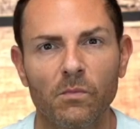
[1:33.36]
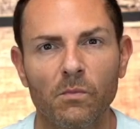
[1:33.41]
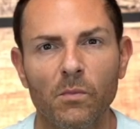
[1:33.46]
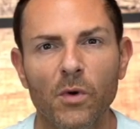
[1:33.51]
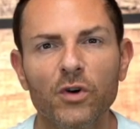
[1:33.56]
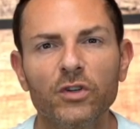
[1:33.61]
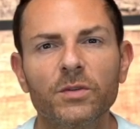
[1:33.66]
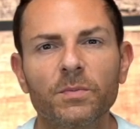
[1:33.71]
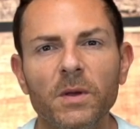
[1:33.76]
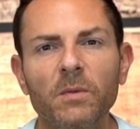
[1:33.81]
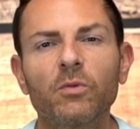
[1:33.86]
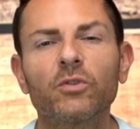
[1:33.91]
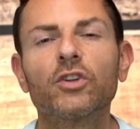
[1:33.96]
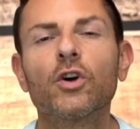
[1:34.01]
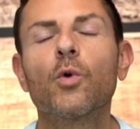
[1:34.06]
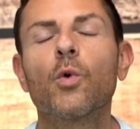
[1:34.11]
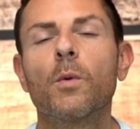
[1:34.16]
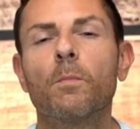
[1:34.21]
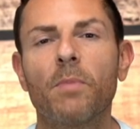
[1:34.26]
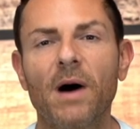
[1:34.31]
Most people
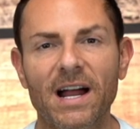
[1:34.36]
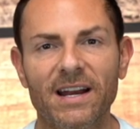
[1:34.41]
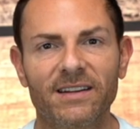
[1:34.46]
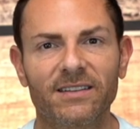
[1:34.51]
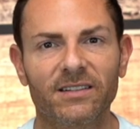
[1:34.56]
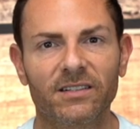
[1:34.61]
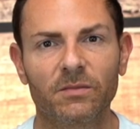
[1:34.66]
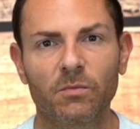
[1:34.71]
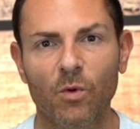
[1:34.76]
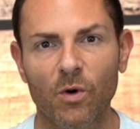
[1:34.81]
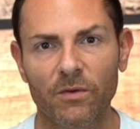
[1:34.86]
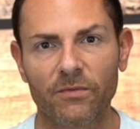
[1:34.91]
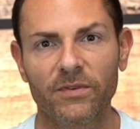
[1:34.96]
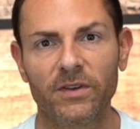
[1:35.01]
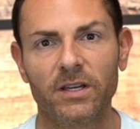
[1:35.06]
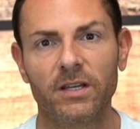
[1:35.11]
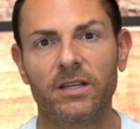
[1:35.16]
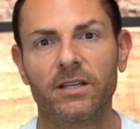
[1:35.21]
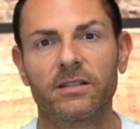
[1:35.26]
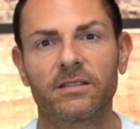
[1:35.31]
know what body
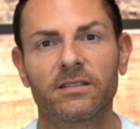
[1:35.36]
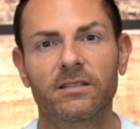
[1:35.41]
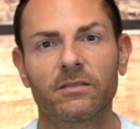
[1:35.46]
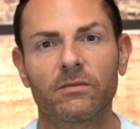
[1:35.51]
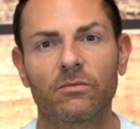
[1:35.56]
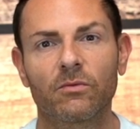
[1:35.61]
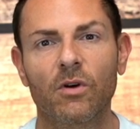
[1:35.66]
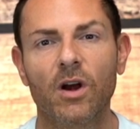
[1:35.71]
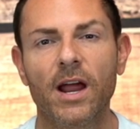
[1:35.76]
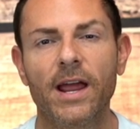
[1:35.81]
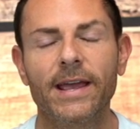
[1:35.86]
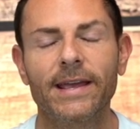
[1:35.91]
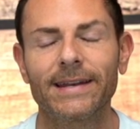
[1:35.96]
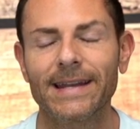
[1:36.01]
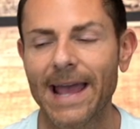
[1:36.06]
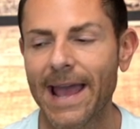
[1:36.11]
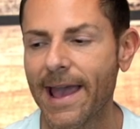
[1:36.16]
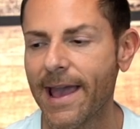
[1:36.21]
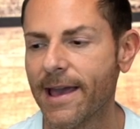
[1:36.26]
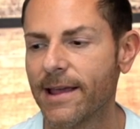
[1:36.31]
dysmorphia is,
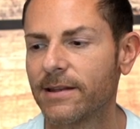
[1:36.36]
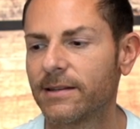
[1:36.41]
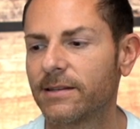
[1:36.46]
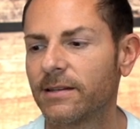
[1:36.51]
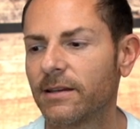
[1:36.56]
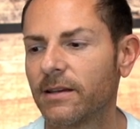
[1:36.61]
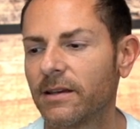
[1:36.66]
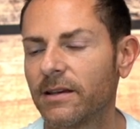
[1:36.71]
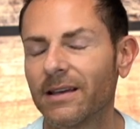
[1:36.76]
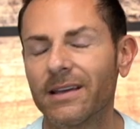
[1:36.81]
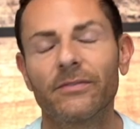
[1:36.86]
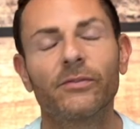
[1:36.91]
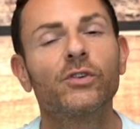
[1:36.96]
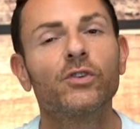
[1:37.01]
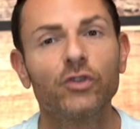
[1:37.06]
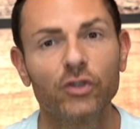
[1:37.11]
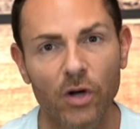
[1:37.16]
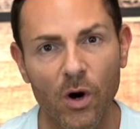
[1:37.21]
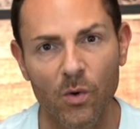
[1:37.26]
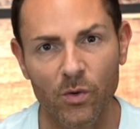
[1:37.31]
right? And if
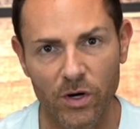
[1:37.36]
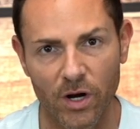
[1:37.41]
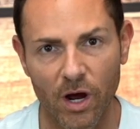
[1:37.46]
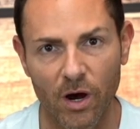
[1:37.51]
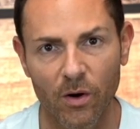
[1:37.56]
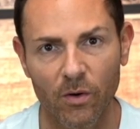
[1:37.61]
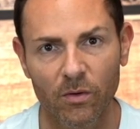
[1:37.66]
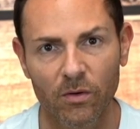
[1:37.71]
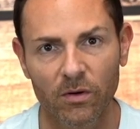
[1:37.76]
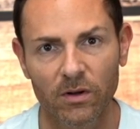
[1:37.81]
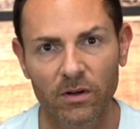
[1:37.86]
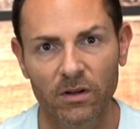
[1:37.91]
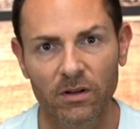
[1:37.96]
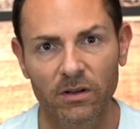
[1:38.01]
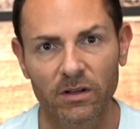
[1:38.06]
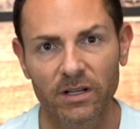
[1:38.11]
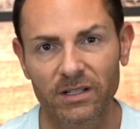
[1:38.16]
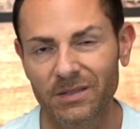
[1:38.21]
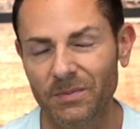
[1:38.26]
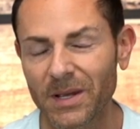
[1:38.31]
you don't know,
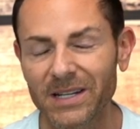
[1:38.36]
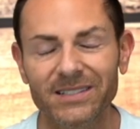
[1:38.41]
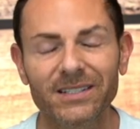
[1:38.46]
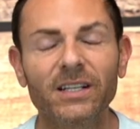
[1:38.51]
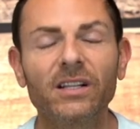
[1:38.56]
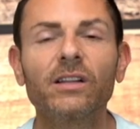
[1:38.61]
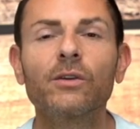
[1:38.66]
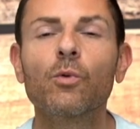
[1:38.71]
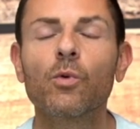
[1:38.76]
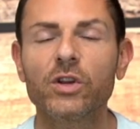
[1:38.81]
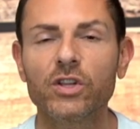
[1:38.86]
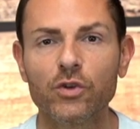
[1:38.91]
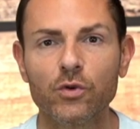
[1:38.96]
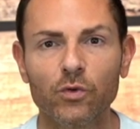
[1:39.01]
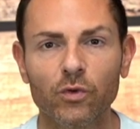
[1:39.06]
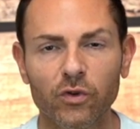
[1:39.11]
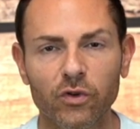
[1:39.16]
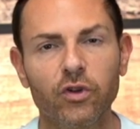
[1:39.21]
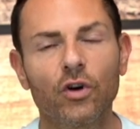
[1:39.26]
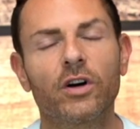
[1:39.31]
it's basically when
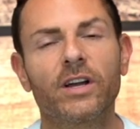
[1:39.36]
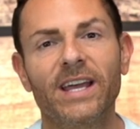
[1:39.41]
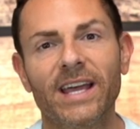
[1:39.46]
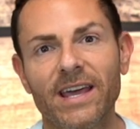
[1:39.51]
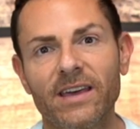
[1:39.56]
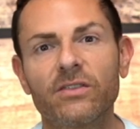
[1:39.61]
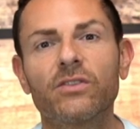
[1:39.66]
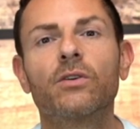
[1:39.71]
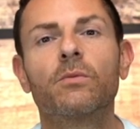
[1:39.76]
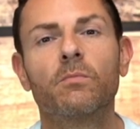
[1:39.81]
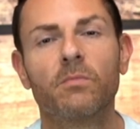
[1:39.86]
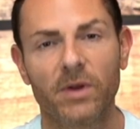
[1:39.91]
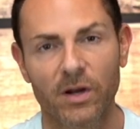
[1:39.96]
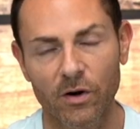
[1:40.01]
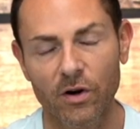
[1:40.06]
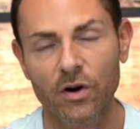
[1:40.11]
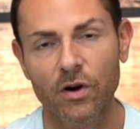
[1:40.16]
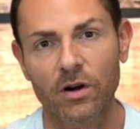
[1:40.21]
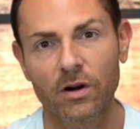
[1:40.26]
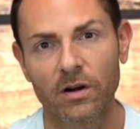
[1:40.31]
you look in the
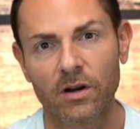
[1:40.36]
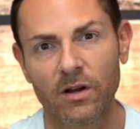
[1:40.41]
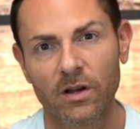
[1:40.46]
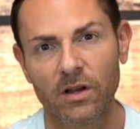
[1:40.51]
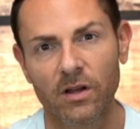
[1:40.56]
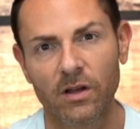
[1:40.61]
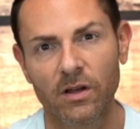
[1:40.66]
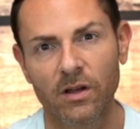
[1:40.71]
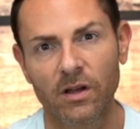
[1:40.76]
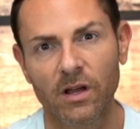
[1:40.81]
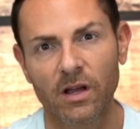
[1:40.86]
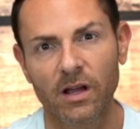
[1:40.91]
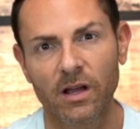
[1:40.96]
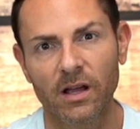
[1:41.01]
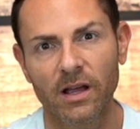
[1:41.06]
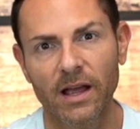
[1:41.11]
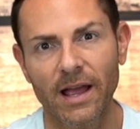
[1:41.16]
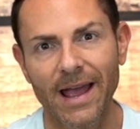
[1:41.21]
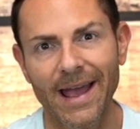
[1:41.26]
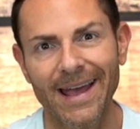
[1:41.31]
mirror
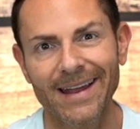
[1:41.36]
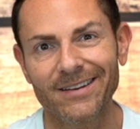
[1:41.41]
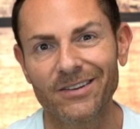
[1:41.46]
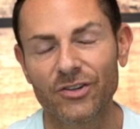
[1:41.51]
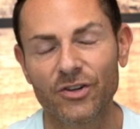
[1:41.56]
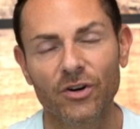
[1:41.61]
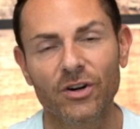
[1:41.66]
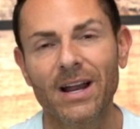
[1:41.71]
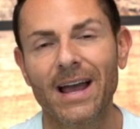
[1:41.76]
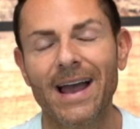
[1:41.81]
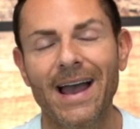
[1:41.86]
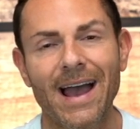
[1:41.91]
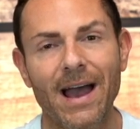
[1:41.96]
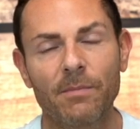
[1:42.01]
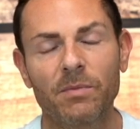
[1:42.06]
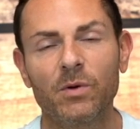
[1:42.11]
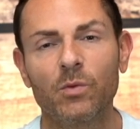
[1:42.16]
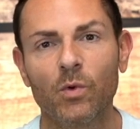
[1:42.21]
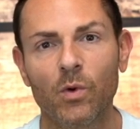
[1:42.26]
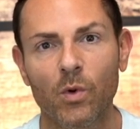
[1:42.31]
and you're not
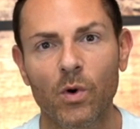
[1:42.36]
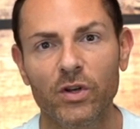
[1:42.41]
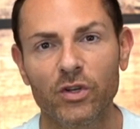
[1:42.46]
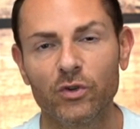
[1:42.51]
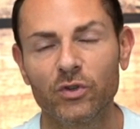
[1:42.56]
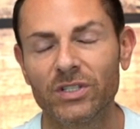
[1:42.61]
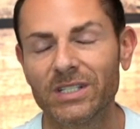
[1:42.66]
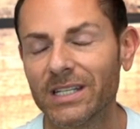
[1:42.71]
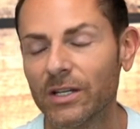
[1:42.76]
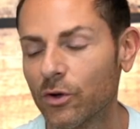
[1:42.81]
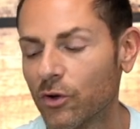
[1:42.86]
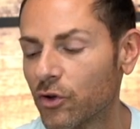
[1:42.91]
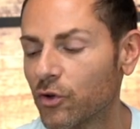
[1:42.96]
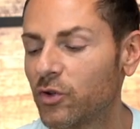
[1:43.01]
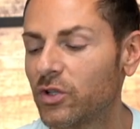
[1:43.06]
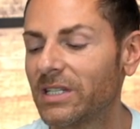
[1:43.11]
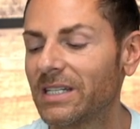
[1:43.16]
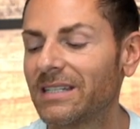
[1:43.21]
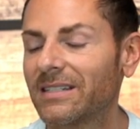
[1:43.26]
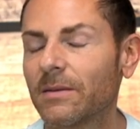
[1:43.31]
happy with what you see, or you
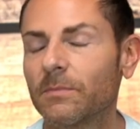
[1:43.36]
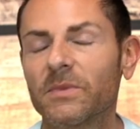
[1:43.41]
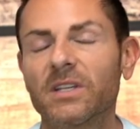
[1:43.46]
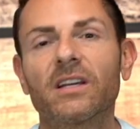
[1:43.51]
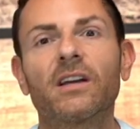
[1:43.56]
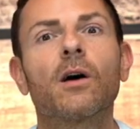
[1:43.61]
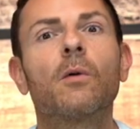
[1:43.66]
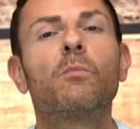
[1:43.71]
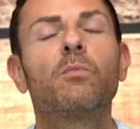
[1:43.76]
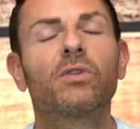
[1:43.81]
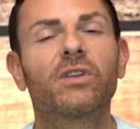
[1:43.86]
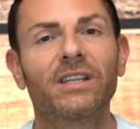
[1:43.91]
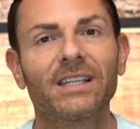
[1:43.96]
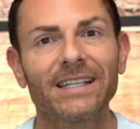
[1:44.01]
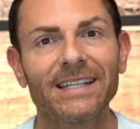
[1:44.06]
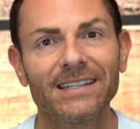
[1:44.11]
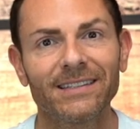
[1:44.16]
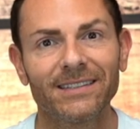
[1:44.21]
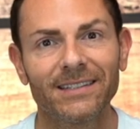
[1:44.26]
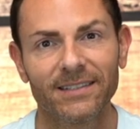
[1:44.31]
see something
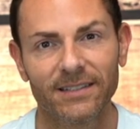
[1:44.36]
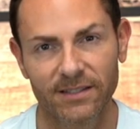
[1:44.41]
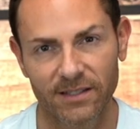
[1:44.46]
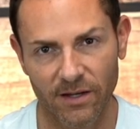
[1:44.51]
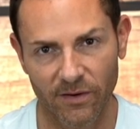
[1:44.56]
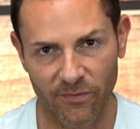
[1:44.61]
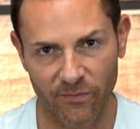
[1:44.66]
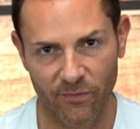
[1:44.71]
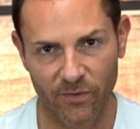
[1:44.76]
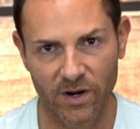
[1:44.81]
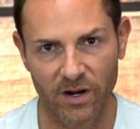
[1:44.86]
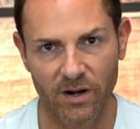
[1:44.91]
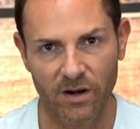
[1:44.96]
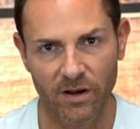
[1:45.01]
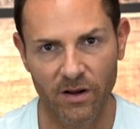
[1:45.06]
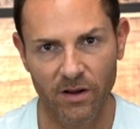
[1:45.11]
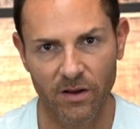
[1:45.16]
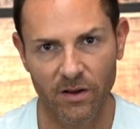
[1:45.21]
completely different